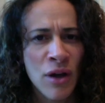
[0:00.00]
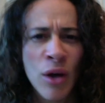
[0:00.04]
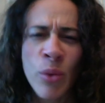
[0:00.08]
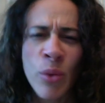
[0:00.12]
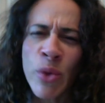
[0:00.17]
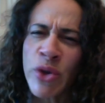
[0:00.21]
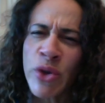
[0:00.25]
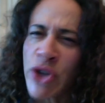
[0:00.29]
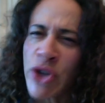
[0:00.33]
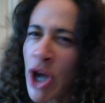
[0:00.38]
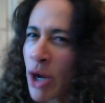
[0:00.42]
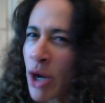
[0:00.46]
We'll
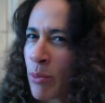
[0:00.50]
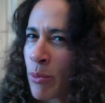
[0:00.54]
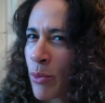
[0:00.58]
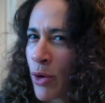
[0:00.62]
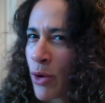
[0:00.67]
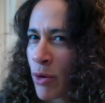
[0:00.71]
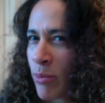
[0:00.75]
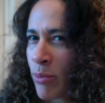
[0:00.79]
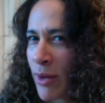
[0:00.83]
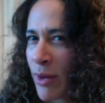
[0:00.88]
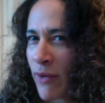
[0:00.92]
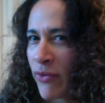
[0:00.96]
talk more
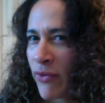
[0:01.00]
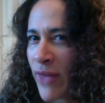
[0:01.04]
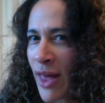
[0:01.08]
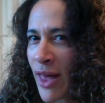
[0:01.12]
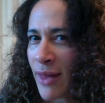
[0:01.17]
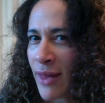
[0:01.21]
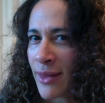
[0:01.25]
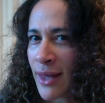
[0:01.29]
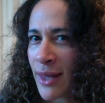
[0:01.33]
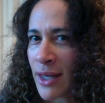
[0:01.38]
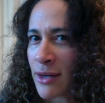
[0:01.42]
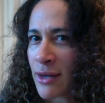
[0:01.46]
about
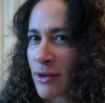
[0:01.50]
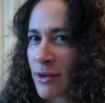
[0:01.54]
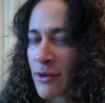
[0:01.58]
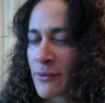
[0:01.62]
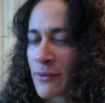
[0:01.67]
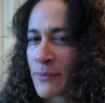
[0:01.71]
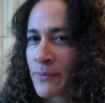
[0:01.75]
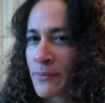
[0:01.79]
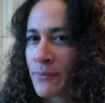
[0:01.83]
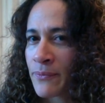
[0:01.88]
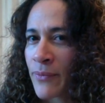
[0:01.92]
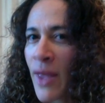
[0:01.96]
that later.
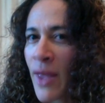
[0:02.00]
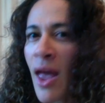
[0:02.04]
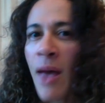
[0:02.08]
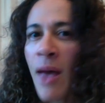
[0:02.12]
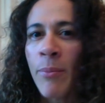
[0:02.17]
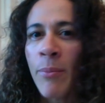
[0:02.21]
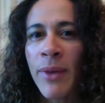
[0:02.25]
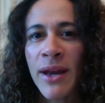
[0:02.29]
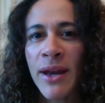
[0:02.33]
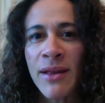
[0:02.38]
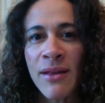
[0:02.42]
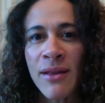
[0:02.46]

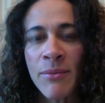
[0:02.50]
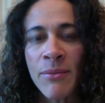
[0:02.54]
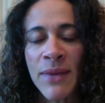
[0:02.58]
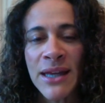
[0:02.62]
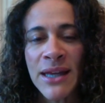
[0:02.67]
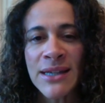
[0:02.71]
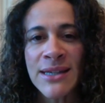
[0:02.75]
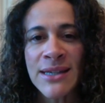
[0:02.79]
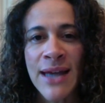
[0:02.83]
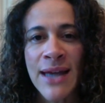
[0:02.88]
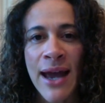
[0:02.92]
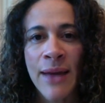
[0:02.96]
But in the
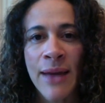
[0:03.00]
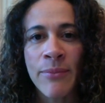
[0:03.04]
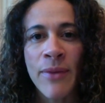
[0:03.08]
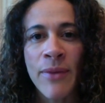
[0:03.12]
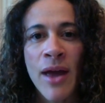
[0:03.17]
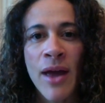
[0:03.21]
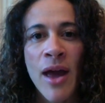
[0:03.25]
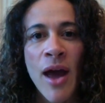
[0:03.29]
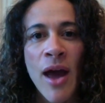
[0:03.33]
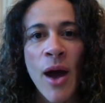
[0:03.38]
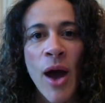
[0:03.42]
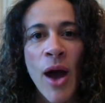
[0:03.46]
meantime,
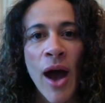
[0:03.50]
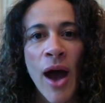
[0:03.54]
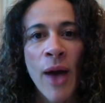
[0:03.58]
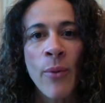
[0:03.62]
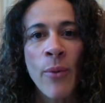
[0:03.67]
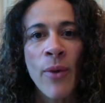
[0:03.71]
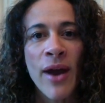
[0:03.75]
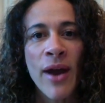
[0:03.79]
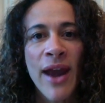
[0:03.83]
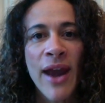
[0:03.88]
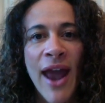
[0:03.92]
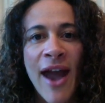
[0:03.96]
I
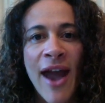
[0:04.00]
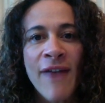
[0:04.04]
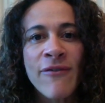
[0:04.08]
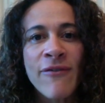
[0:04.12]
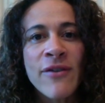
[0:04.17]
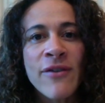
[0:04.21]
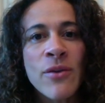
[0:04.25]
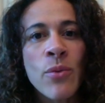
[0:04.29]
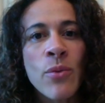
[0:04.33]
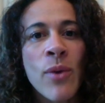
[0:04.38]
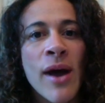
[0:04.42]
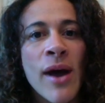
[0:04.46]
want
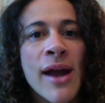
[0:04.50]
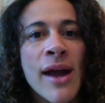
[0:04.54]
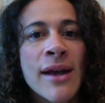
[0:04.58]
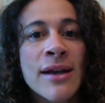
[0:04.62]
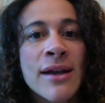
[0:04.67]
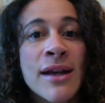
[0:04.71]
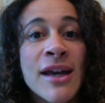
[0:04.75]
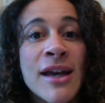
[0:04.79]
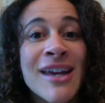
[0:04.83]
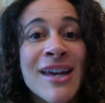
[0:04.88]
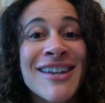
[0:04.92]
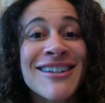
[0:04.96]
everyone
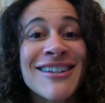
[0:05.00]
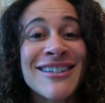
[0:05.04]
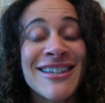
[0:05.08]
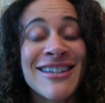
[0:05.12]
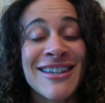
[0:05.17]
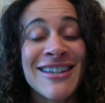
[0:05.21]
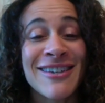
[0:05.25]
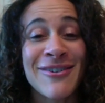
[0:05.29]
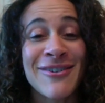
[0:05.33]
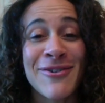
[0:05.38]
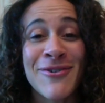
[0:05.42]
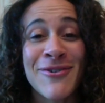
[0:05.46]

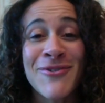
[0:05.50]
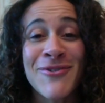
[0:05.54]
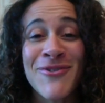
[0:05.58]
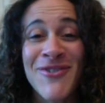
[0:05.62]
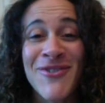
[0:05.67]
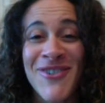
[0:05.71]
to